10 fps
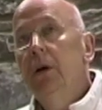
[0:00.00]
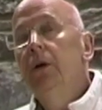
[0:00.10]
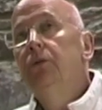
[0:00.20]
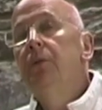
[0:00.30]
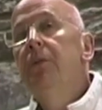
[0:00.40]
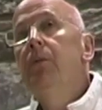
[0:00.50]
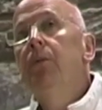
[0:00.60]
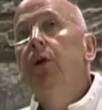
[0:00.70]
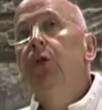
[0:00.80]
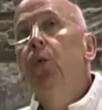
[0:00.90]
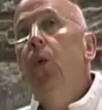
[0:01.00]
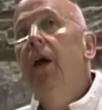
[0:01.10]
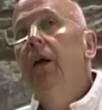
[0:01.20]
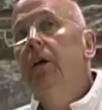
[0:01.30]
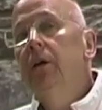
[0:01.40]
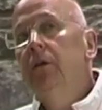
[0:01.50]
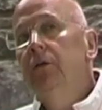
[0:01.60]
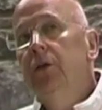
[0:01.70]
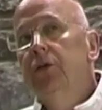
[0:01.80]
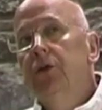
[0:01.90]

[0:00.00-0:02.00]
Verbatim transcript: remember the way of the